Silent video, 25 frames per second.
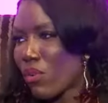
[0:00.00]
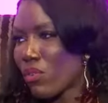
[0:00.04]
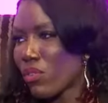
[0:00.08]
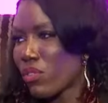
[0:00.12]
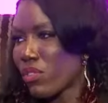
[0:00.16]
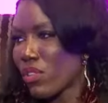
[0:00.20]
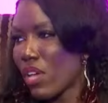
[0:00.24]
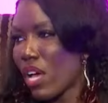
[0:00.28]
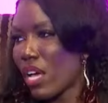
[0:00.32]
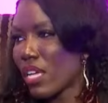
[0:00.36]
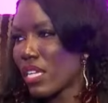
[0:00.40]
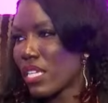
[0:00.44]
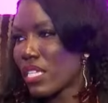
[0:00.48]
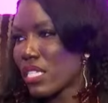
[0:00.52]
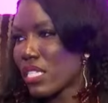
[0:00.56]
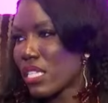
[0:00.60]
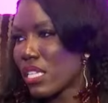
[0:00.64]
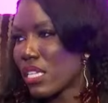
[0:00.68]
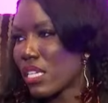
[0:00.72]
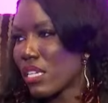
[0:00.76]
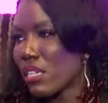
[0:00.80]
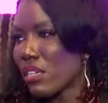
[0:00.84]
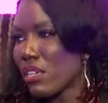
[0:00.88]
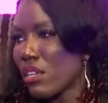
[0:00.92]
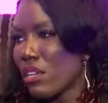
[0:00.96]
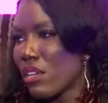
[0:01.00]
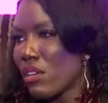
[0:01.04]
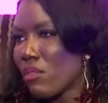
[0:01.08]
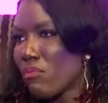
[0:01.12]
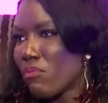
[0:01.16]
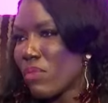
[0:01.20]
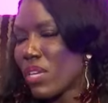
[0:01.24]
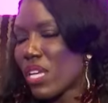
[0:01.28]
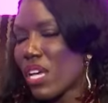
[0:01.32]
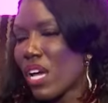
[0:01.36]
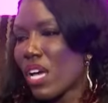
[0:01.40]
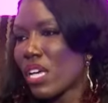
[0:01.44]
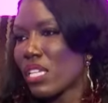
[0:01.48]
both, honestly, mm, mm,
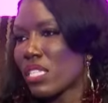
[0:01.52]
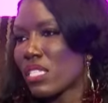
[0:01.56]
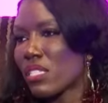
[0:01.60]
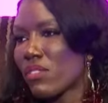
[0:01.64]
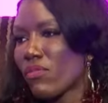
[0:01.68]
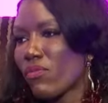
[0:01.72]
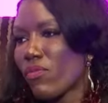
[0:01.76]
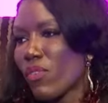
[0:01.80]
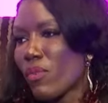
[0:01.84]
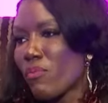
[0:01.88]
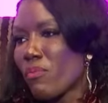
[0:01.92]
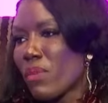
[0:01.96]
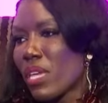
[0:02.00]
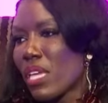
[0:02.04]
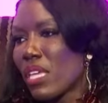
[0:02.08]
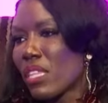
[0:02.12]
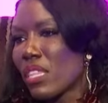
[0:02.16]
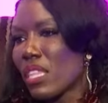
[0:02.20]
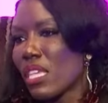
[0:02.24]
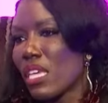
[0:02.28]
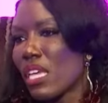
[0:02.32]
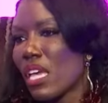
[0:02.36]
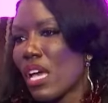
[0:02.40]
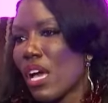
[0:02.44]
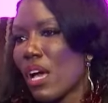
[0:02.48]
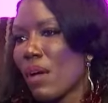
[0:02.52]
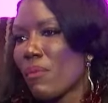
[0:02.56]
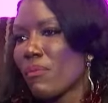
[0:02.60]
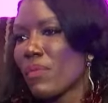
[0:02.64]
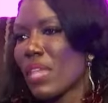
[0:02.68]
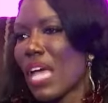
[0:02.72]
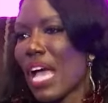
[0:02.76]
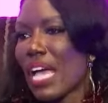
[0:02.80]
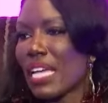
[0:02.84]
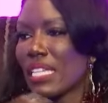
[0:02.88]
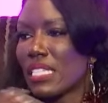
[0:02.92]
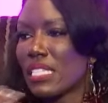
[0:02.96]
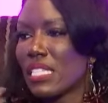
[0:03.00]
mm. because mm. for me, the
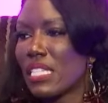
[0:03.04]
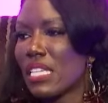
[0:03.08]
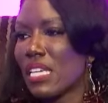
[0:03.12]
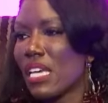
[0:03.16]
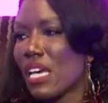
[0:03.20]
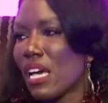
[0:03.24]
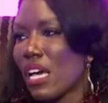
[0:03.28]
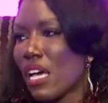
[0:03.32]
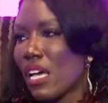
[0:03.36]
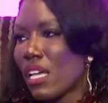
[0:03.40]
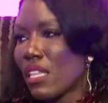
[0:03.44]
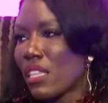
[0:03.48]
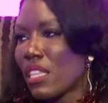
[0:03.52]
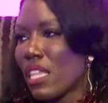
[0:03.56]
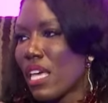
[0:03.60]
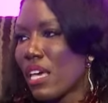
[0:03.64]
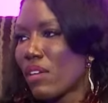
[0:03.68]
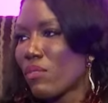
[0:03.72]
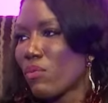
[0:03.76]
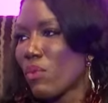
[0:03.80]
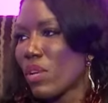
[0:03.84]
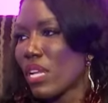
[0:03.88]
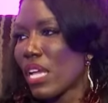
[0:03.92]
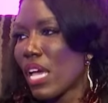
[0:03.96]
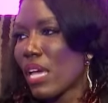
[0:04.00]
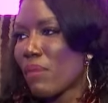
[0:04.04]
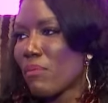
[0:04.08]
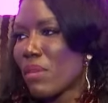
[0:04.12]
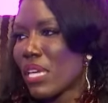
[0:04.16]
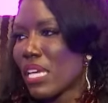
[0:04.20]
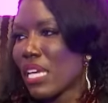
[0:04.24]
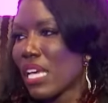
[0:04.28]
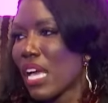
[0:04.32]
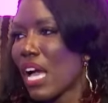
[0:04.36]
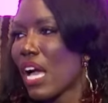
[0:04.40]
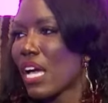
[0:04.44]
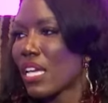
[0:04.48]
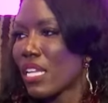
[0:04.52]
um, idea that when I'm
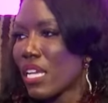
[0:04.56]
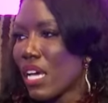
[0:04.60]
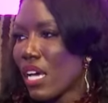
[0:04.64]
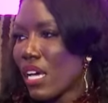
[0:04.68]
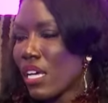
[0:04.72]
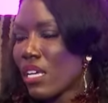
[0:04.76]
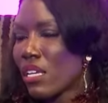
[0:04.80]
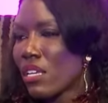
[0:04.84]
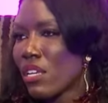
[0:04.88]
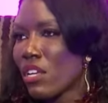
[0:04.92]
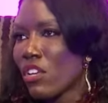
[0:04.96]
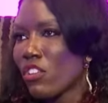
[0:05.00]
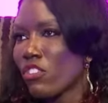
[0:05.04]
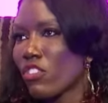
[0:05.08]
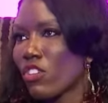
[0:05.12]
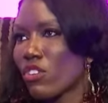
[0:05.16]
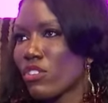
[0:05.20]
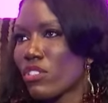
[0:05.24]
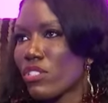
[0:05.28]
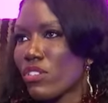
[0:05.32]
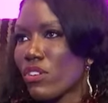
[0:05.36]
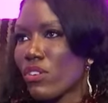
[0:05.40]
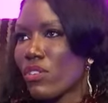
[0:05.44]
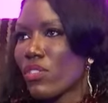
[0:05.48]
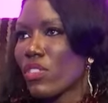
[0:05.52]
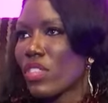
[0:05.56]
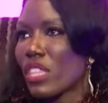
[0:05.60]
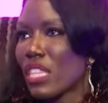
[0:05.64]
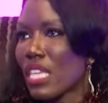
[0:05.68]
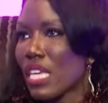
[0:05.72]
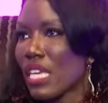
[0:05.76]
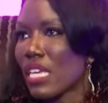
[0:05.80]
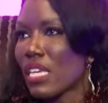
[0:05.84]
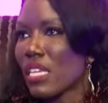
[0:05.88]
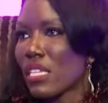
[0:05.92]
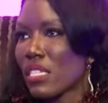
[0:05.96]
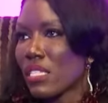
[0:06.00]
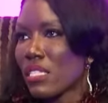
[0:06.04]
in Ghana, there are certain
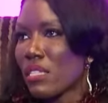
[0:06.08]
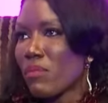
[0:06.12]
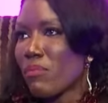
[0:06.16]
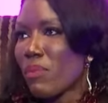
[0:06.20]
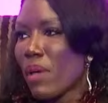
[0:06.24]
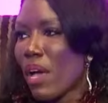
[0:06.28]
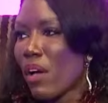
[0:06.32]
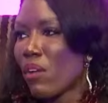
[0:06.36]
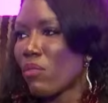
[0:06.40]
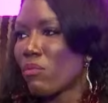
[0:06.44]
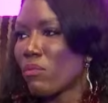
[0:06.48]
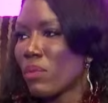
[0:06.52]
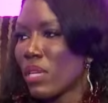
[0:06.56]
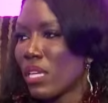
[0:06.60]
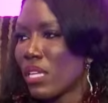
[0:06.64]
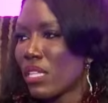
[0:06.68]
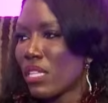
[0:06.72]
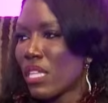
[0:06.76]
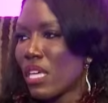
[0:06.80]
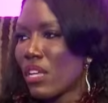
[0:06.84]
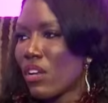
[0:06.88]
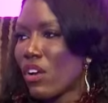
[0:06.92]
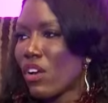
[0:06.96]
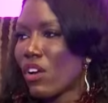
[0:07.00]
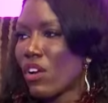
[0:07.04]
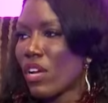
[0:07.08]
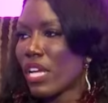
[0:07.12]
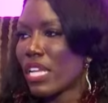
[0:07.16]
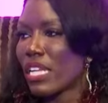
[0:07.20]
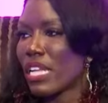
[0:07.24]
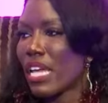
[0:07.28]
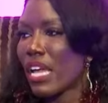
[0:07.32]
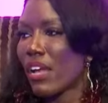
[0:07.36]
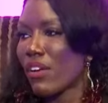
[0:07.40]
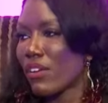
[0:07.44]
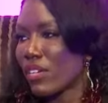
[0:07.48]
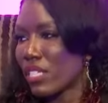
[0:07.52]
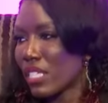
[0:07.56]
things about me that are
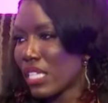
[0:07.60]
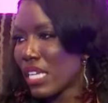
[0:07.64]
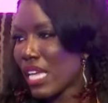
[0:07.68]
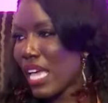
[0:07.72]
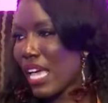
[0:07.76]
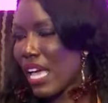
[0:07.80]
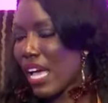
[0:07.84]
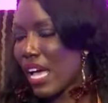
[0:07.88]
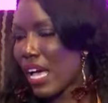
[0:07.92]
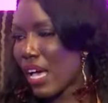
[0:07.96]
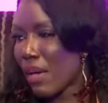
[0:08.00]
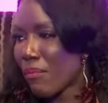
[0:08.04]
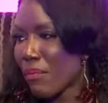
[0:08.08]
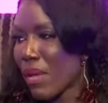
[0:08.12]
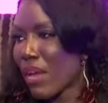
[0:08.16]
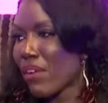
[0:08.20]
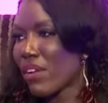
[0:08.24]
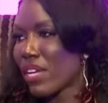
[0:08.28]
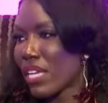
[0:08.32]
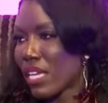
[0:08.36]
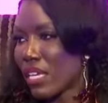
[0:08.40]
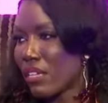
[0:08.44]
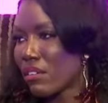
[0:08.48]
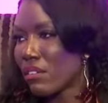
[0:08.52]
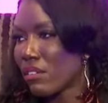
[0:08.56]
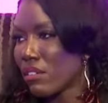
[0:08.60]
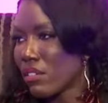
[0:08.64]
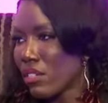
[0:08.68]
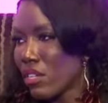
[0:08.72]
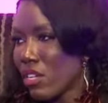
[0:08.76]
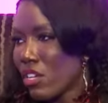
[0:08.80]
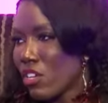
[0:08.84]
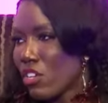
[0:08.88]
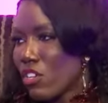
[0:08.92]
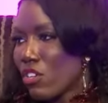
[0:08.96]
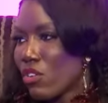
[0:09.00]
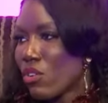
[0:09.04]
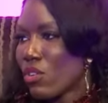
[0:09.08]
inherently American.
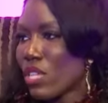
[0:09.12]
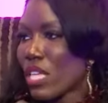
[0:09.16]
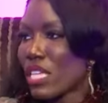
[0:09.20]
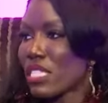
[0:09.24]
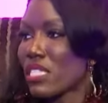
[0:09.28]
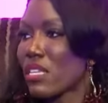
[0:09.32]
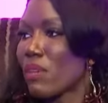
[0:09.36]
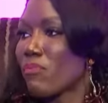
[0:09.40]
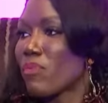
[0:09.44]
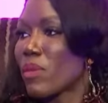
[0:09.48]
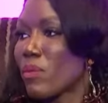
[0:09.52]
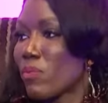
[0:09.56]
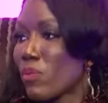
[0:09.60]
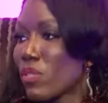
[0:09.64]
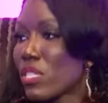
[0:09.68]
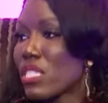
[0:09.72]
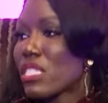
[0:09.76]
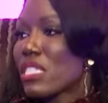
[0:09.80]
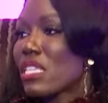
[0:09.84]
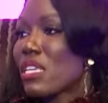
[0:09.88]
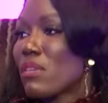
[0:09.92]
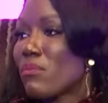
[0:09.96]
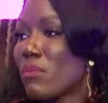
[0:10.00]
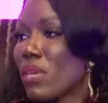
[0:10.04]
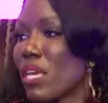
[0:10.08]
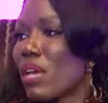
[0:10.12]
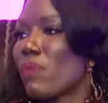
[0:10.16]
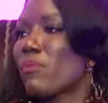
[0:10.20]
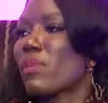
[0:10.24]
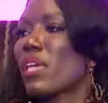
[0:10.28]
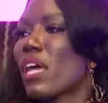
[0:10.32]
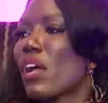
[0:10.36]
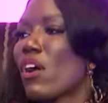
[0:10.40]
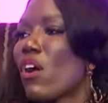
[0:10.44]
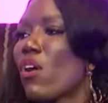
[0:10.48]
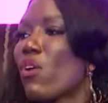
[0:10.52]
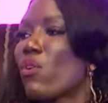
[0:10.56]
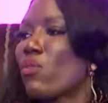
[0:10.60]
Mm. You know, that some people see me and
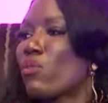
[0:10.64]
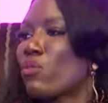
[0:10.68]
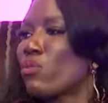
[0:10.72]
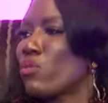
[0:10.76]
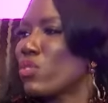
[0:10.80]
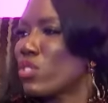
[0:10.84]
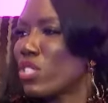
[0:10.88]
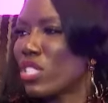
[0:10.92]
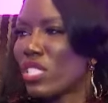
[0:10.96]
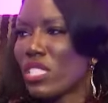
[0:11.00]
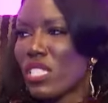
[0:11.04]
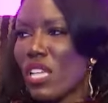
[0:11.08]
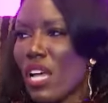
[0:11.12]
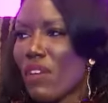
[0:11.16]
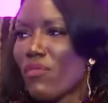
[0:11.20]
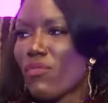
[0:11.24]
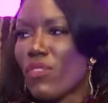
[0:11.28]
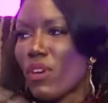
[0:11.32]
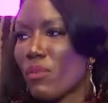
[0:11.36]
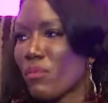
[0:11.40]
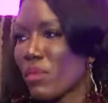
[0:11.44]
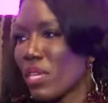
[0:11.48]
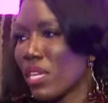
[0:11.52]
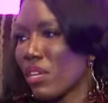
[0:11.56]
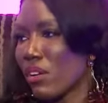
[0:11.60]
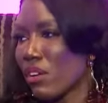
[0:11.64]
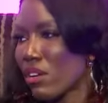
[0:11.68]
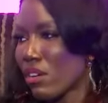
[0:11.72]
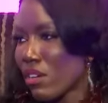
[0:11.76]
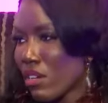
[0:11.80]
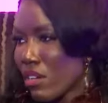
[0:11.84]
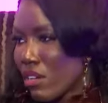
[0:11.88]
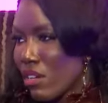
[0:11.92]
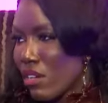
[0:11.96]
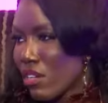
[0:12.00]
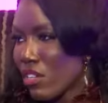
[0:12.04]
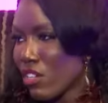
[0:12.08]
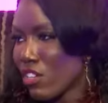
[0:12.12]
be like, oh, she's not from here.
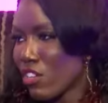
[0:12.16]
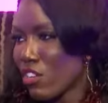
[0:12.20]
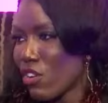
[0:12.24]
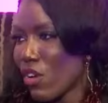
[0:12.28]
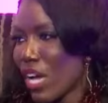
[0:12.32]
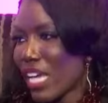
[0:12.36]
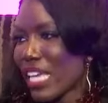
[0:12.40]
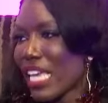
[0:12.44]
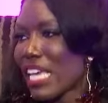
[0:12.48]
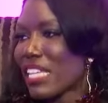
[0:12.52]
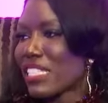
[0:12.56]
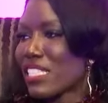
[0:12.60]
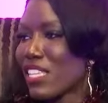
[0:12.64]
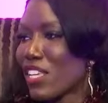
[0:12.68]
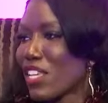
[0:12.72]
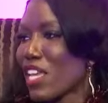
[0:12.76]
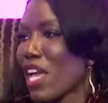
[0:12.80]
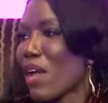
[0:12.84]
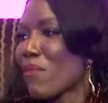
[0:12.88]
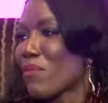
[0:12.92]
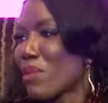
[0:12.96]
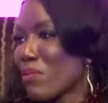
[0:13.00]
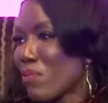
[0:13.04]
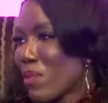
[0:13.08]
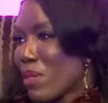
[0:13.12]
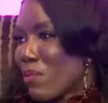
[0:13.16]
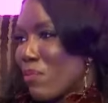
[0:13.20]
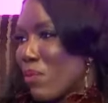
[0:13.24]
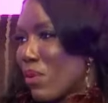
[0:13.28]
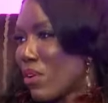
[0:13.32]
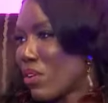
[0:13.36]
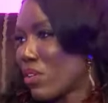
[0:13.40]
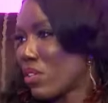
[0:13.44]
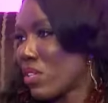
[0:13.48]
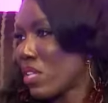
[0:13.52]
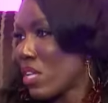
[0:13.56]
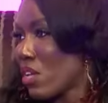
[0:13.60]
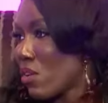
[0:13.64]
You know, I can't tell you how many
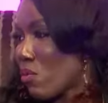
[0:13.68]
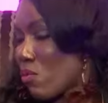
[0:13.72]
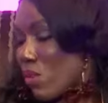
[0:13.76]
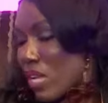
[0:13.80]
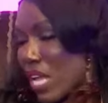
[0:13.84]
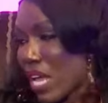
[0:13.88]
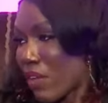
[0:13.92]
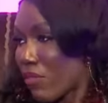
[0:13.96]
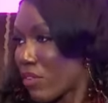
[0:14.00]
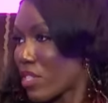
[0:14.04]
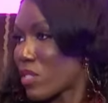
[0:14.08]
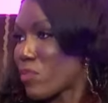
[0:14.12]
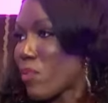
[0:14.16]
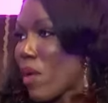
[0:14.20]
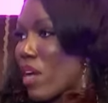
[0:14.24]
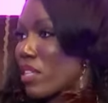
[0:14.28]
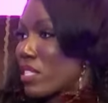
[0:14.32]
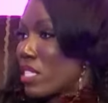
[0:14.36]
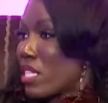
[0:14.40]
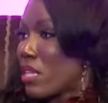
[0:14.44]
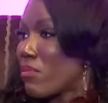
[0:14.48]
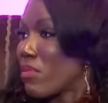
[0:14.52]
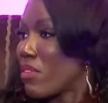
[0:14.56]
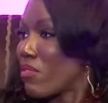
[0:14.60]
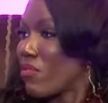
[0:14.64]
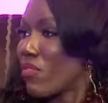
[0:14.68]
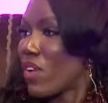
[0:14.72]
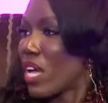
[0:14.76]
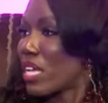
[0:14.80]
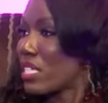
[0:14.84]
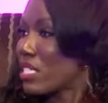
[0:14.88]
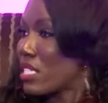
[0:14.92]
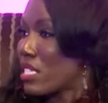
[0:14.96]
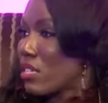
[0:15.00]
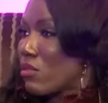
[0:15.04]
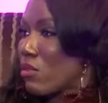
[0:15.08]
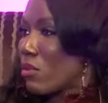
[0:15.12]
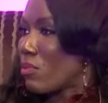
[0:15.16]
people, when I respond to them in
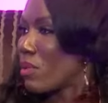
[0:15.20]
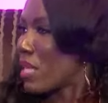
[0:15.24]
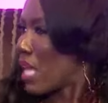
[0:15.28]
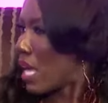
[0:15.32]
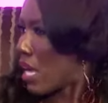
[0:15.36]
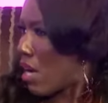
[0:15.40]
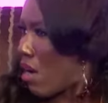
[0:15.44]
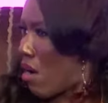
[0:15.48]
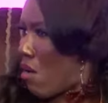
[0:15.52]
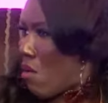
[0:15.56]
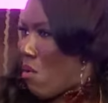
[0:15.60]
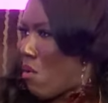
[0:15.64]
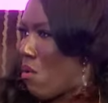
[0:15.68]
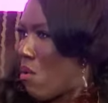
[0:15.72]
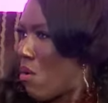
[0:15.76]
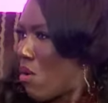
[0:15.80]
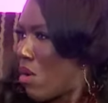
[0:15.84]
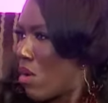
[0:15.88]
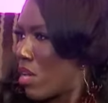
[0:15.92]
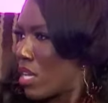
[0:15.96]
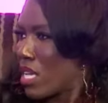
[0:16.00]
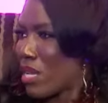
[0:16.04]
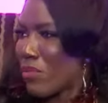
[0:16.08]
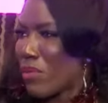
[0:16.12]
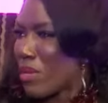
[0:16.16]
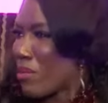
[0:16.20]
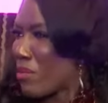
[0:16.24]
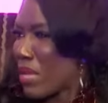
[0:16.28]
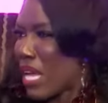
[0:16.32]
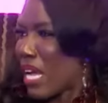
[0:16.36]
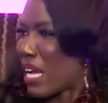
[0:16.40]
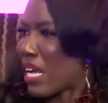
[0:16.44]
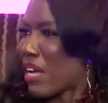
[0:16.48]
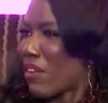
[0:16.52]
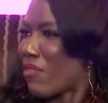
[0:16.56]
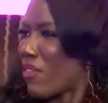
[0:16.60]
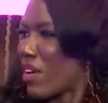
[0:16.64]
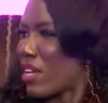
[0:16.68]
Fanti, will be like, oh, let me
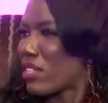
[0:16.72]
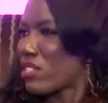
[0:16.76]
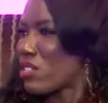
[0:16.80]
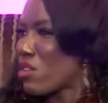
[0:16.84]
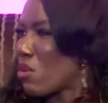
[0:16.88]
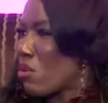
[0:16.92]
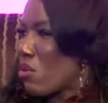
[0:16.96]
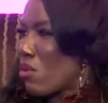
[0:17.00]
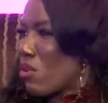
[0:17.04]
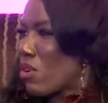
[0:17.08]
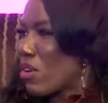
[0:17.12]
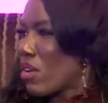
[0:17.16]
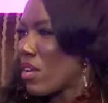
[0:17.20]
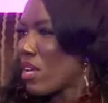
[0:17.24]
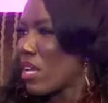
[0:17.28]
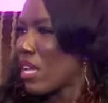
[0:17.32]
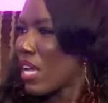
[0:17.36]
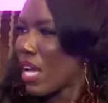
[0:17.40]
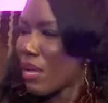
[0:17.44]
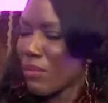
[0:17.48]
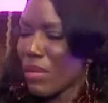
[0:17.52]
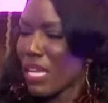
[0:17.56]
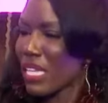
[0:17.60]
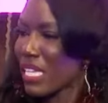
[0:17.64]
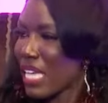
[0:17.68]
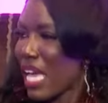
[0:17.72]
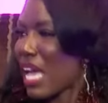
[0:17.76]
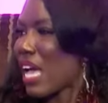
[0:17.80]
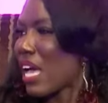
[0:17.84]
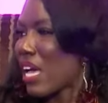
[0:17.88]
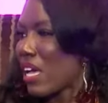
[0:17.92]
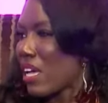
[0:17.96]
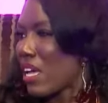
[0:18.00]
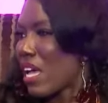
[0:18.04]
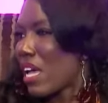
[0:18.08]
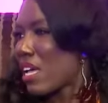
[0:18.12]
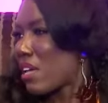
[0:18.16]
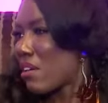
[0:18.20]
that Kafanto. Wow. I'm like,
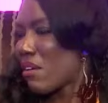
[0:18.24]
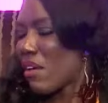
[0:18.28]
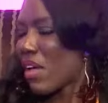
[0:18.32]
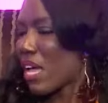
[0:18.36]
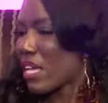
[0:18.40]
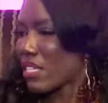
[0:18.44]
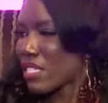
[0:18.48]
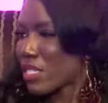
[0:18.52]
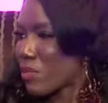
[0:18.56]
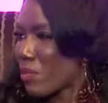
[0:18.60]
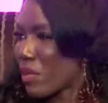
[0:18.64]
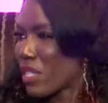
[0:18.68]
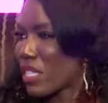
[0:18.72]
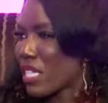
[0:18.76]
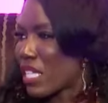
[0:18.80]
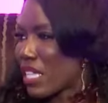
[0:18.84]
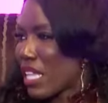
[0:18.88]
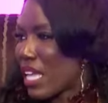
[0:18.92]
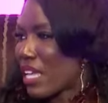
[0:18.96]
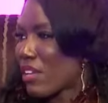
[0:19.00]
yeah, I, I speak the